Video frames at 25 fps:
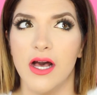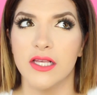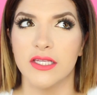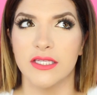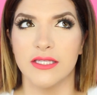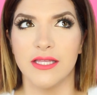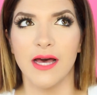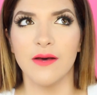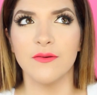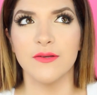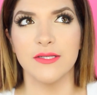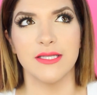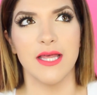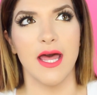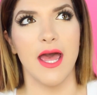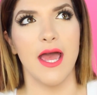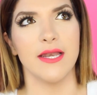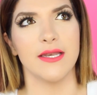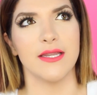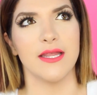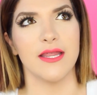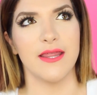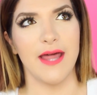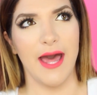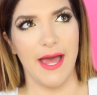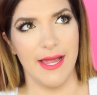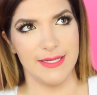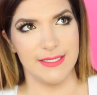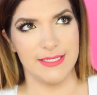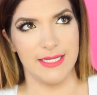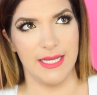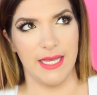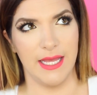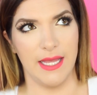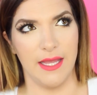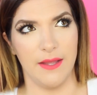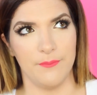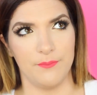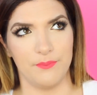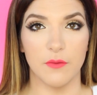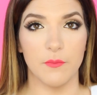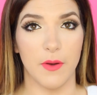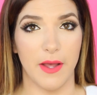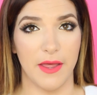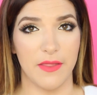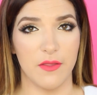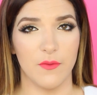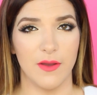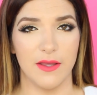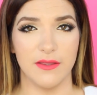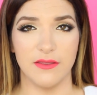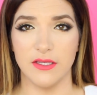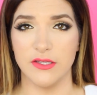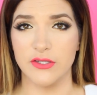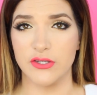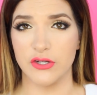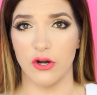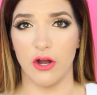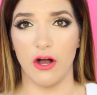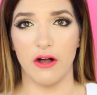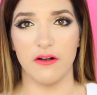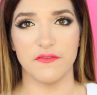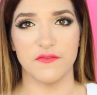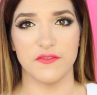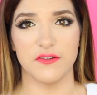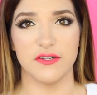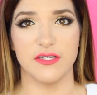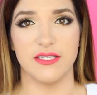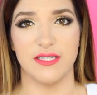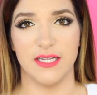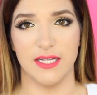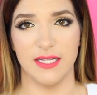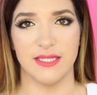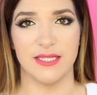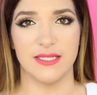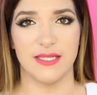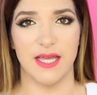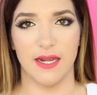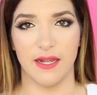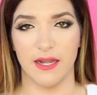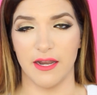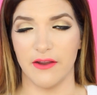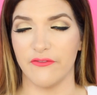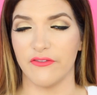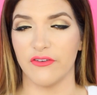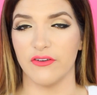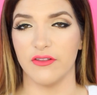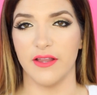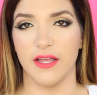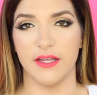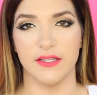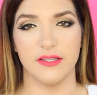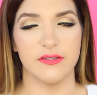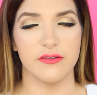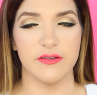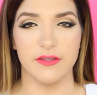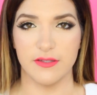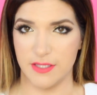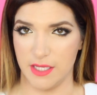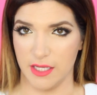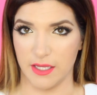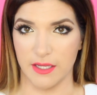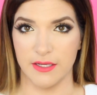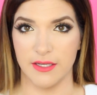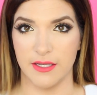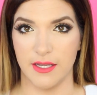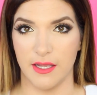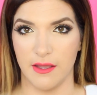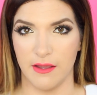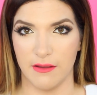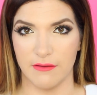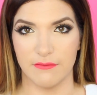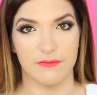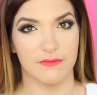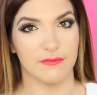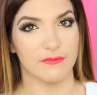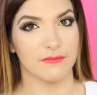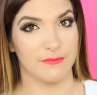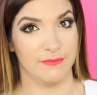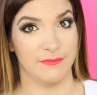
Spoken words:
So that was the end of that date. By the way, these are all first dates that never led to a second date.